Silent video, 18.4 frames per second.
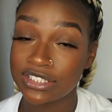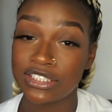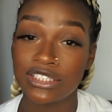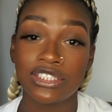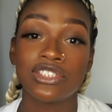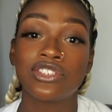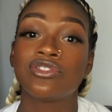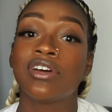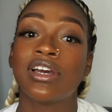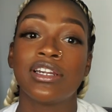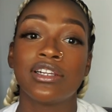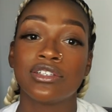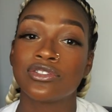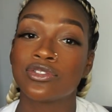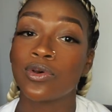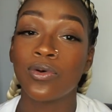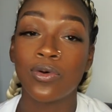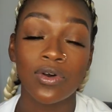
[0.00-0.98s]
she's trying to
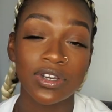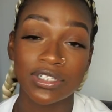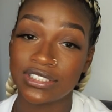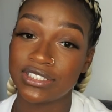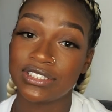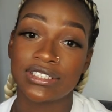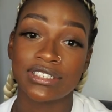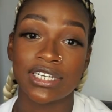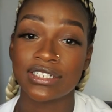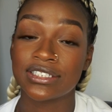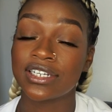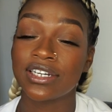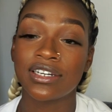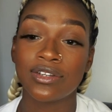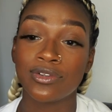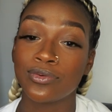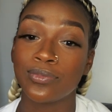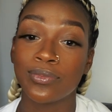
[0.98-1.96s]
talk, she says
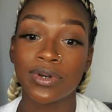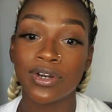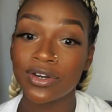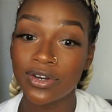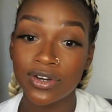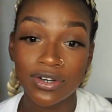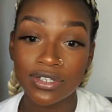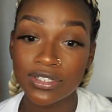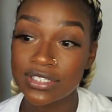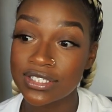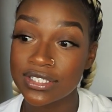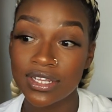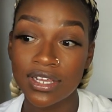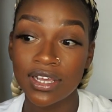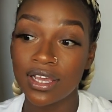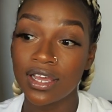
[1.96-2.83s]
her little words.